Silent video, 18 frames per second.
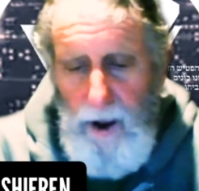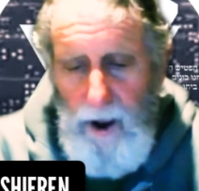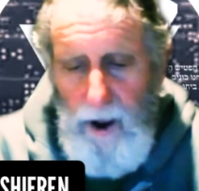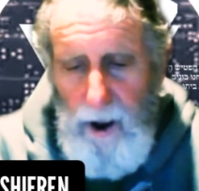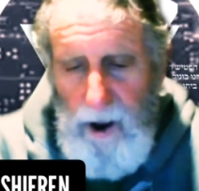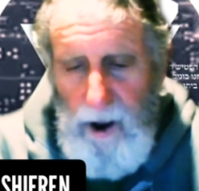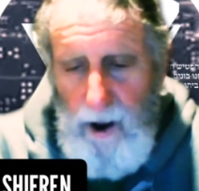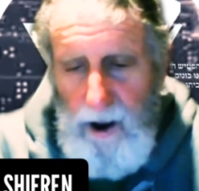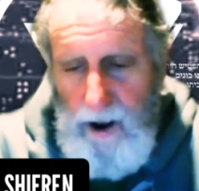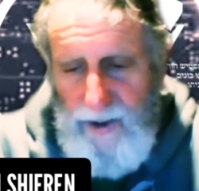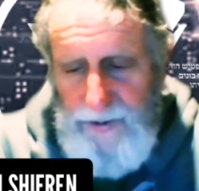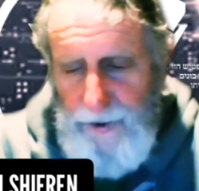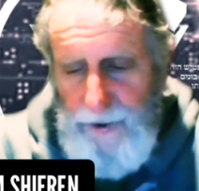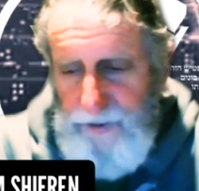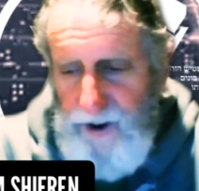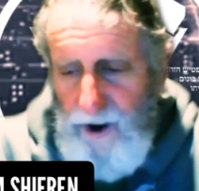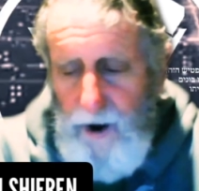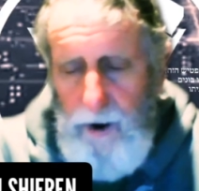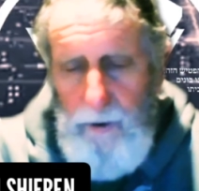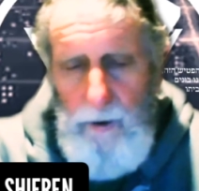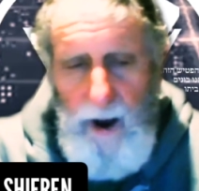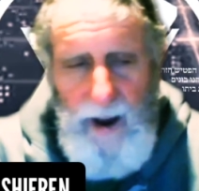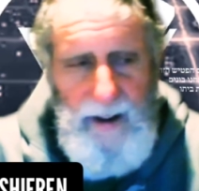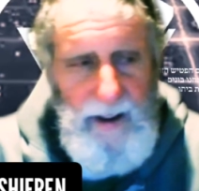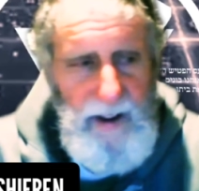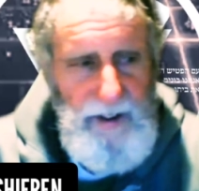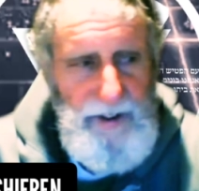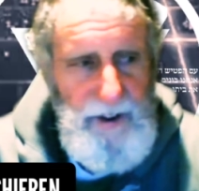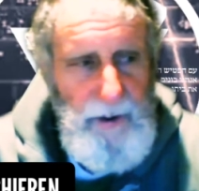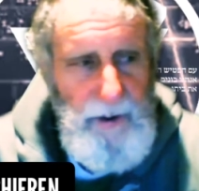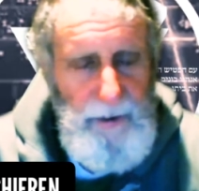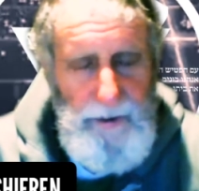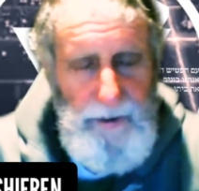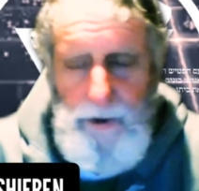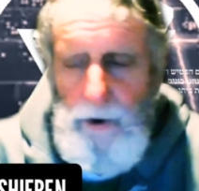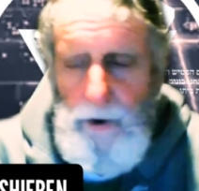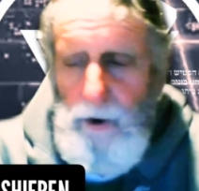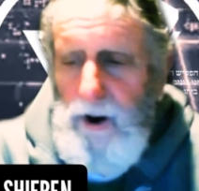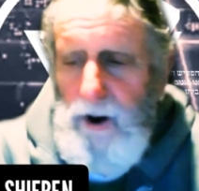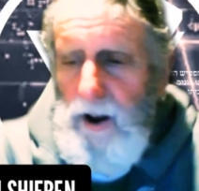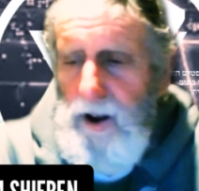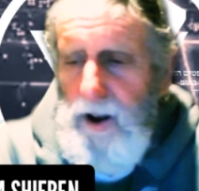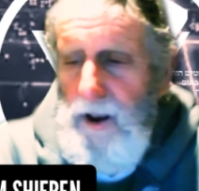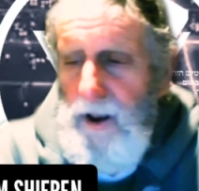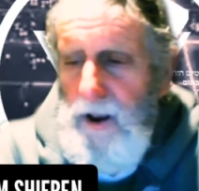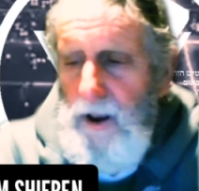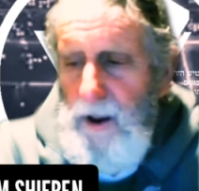esoteric writings of the Torah,